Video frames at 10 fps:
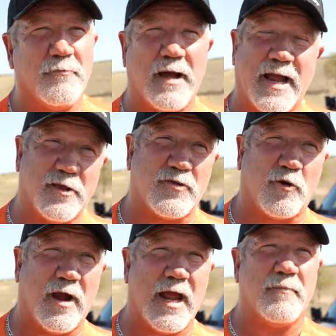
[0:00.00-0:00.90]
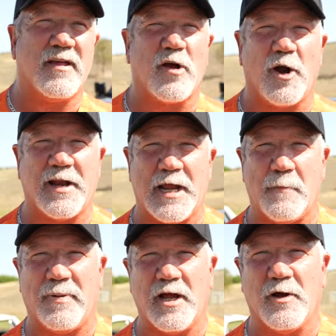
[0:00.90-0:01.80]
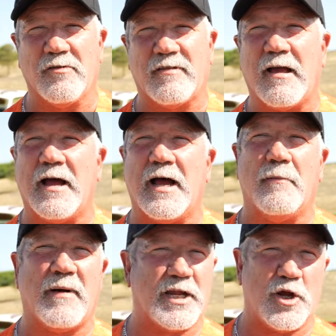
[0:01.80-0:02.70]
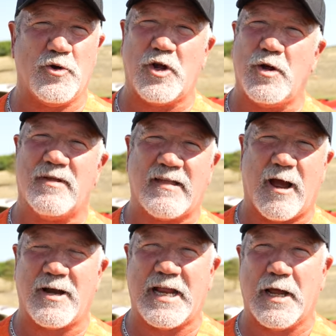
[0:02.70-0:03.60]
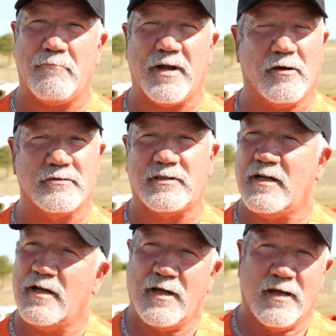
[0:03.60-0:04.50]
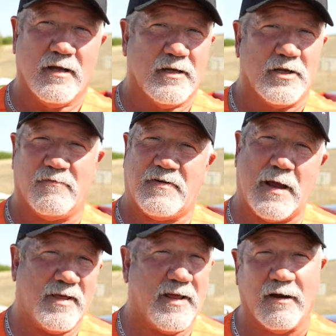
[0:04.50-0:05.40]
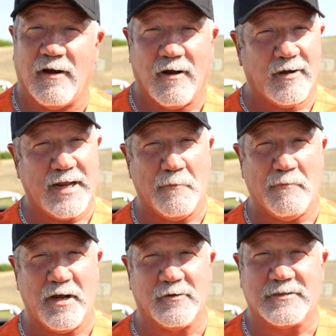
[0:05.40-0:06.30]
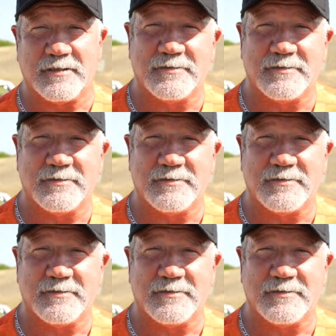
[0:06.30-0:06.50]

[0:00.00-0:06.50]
my Instagram is RDM Builds. My YouTube is RDM Builds. You can find me there, RDM Builds.